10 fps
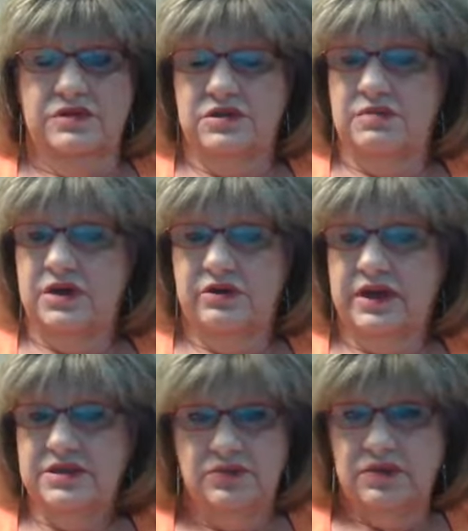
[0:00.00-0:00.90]
So my
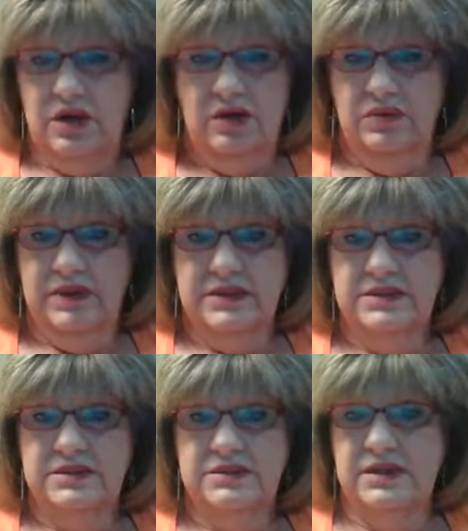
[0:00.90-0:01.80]
grades were
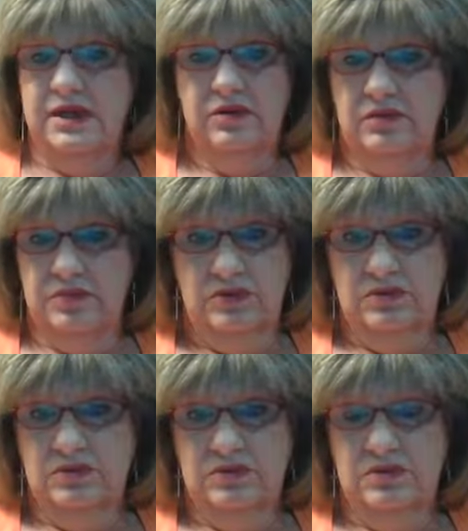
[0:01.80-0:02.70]
always terrible.